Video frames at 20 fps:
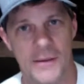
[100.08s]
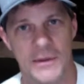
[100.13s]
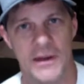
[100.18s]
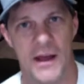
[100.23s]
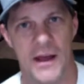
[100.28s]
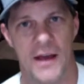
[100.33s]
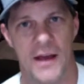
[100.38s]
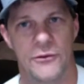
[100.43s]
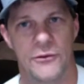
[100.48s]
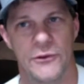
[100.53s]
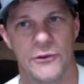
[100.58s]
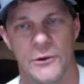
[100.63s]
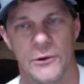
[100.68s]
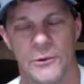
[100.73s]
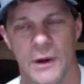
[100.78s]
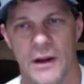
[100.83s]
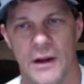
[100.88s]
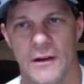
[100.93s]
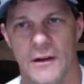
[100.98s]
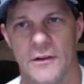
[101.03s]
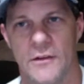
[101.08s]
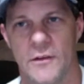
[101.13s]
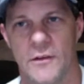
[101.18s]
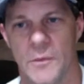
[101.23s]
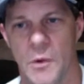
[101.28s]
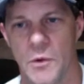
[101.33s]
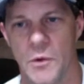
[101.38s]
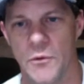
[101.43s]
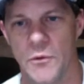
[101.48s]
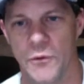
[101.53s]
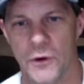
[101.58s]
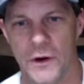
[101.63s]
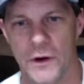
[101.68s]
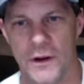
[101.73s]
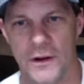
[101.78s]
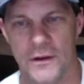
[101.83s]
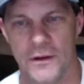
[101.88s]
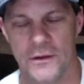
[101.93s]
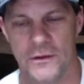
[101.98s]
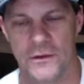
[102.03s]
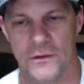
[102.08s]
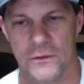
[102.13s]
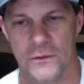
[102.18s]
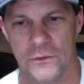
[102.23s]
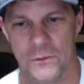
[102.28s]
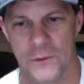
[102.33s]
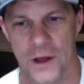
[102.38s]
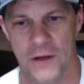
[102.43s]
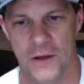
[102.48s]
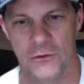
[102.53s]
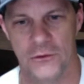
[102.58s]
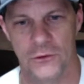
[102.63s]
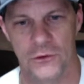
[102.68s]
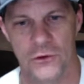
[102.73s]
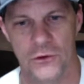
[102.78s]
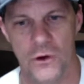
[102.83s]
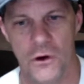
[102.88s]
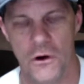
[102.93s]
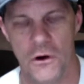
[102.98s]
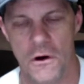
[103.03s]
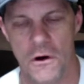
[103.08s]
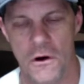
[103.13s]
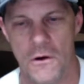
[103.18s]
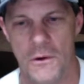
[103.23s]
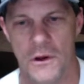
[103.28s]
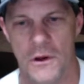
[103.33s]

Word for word: in Nashville, ran into some old friends, Nashville Star.